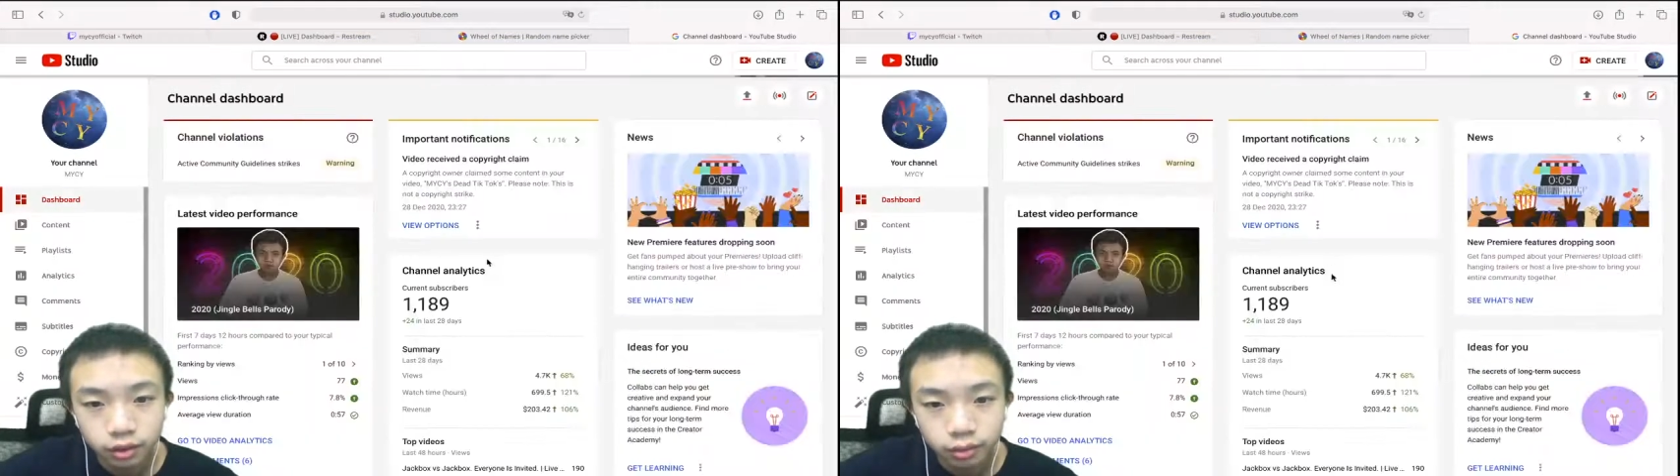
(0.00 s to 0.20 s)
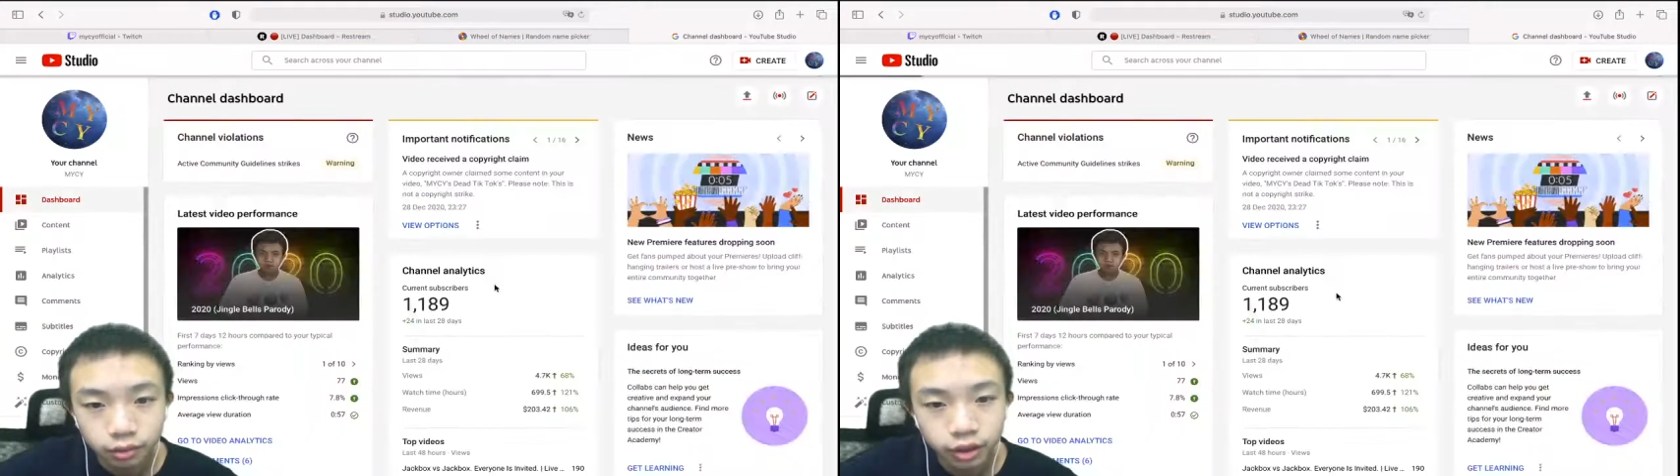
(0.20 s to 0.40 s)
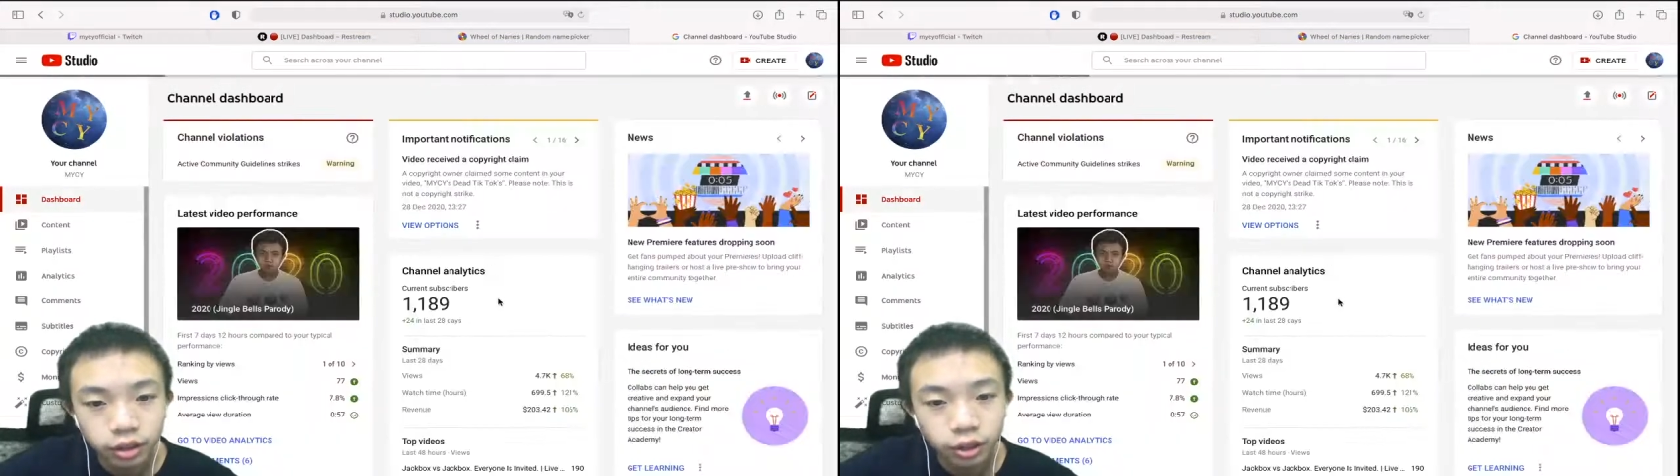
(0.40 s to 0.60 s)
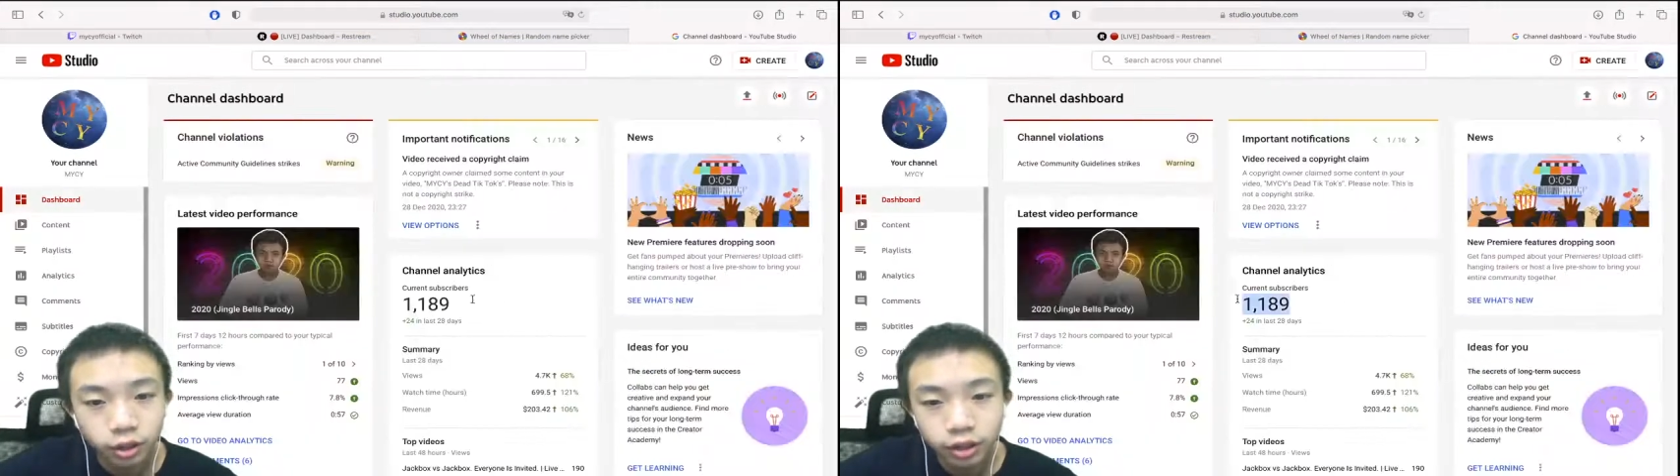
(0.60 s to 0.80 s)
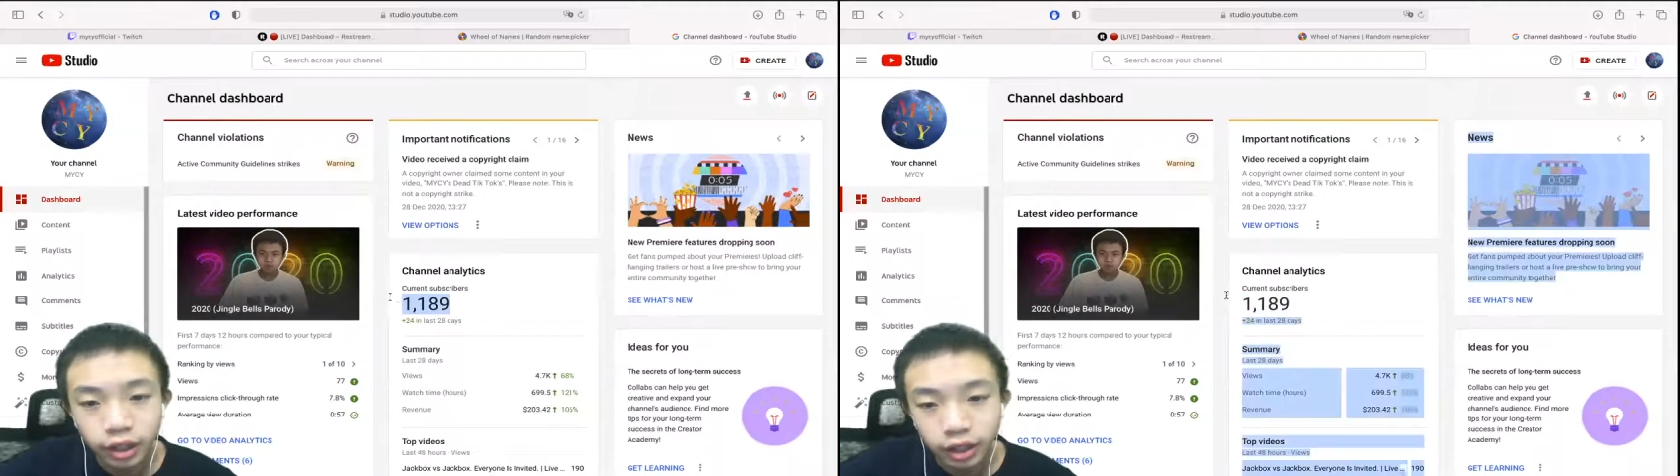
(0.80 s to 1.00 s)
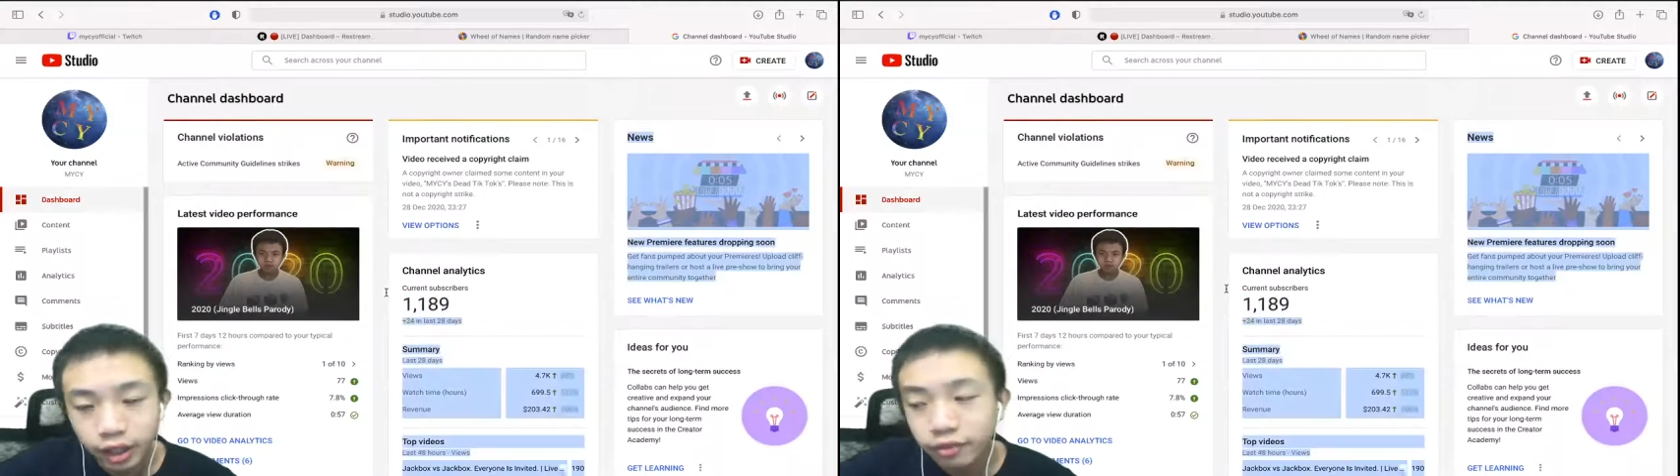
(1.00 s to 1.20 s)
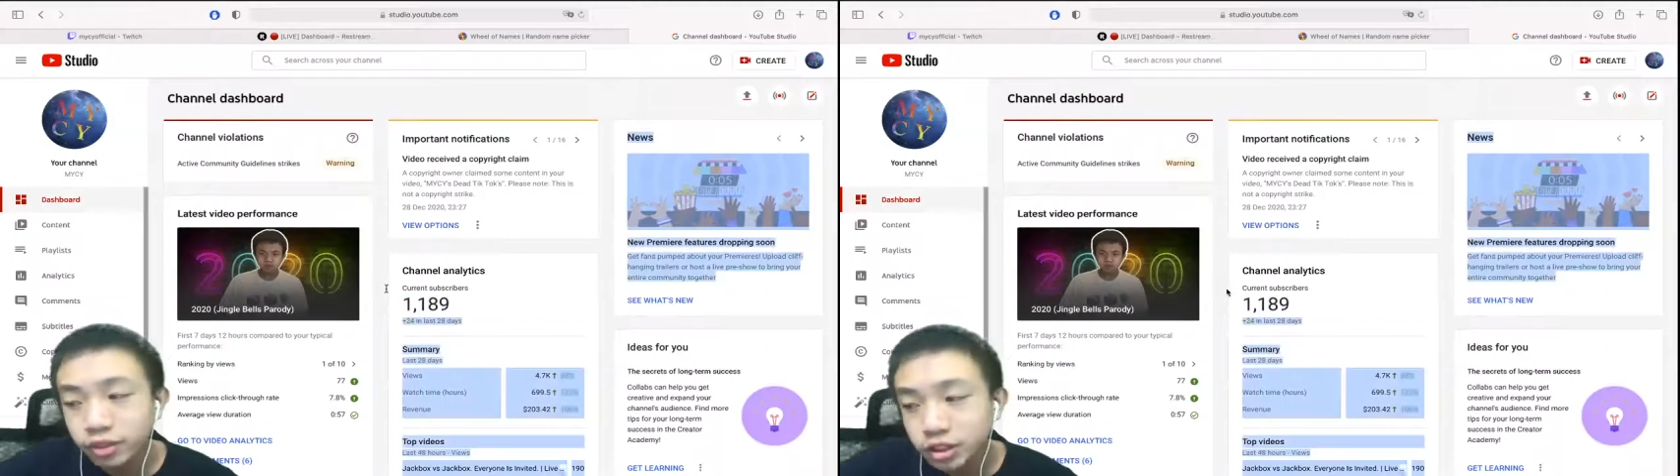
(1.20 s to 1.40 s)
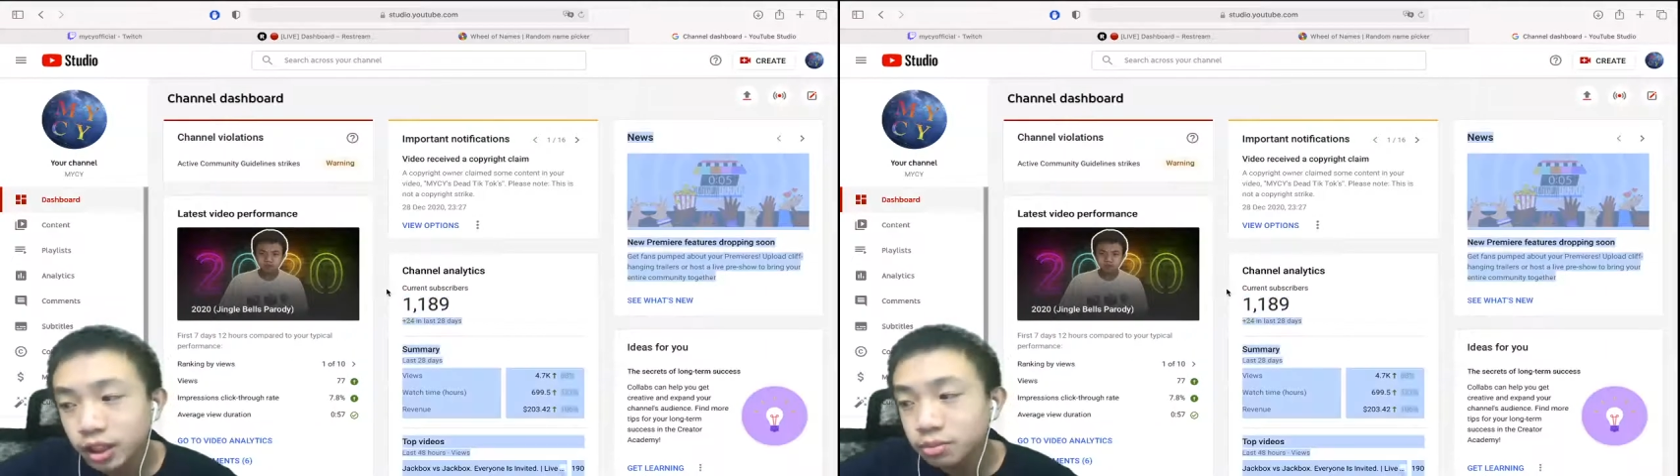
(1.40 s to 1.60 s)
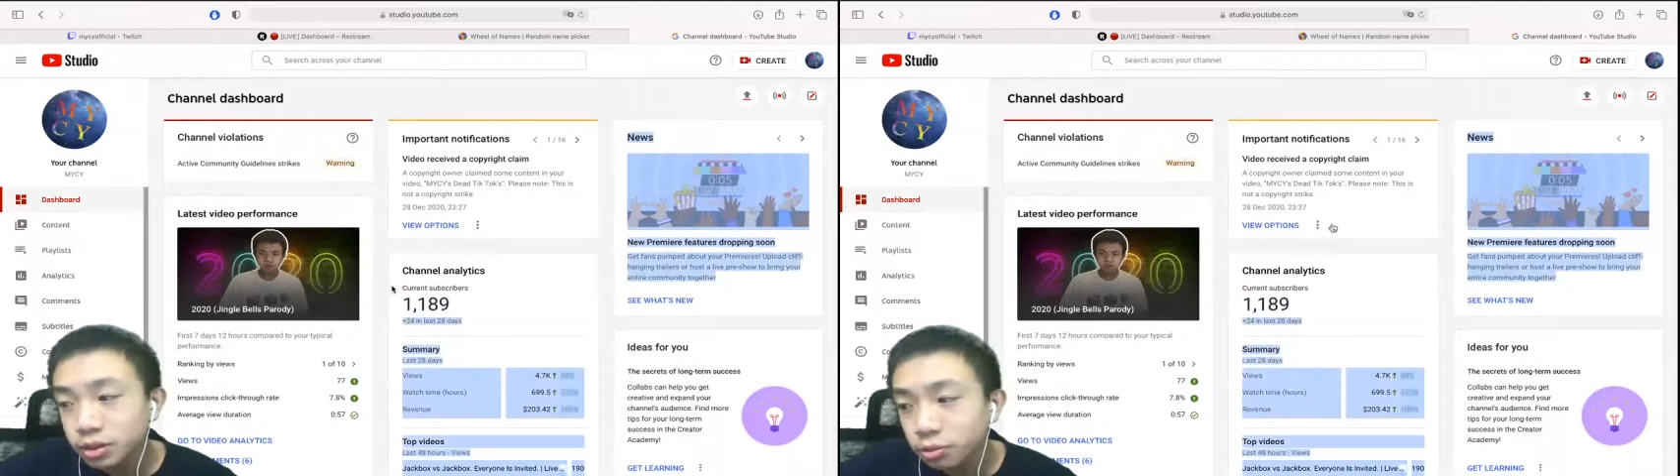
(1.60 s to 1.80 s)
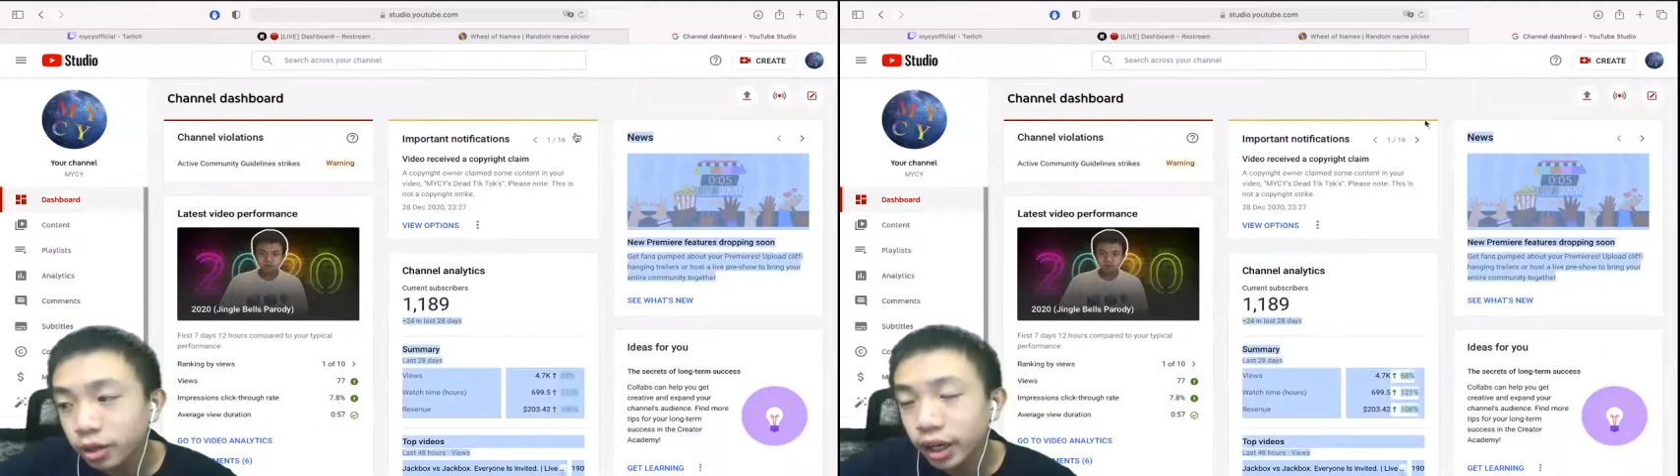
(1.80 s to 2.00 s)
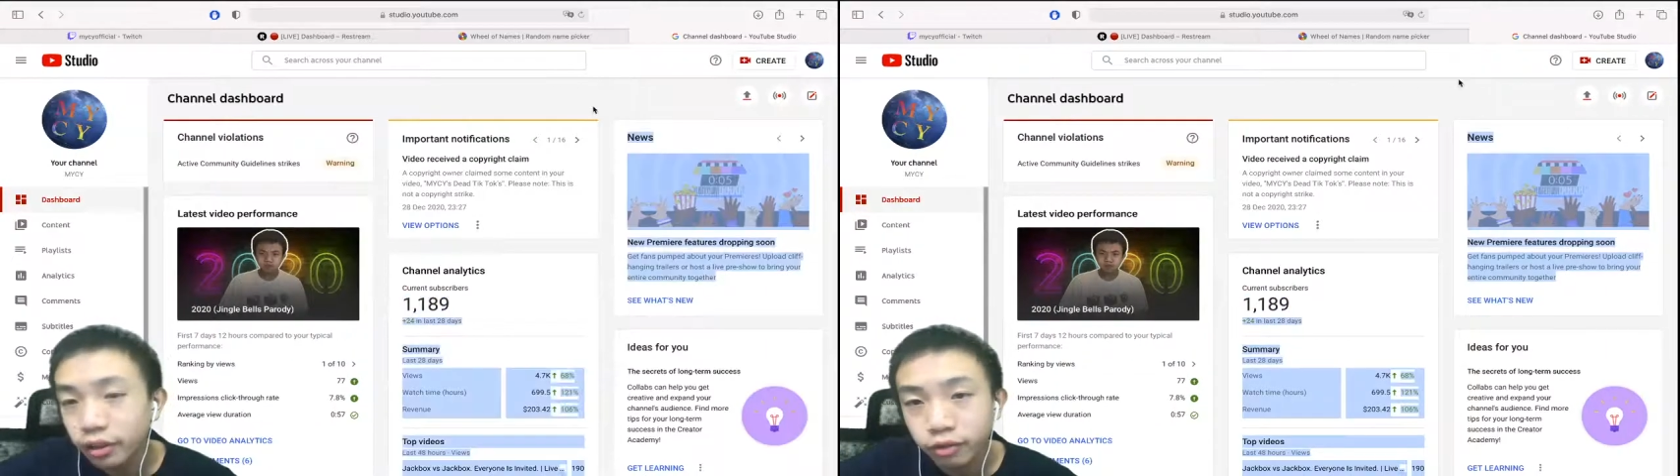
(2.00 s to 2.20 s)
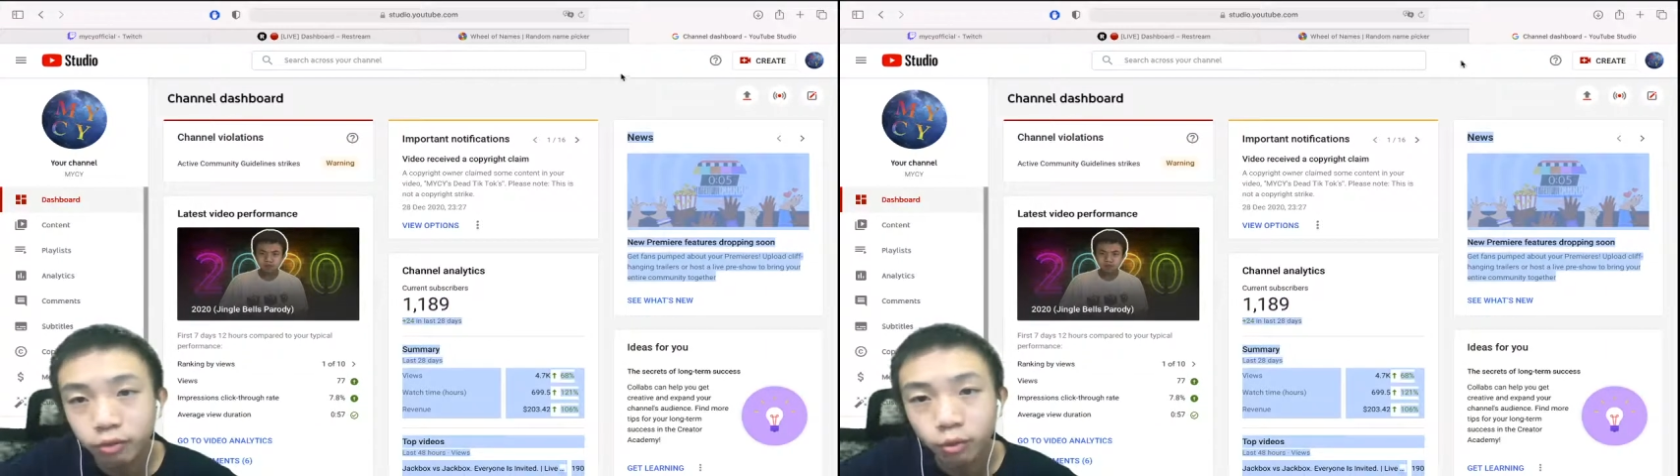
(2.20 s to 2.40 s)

We are currently 11 subs away from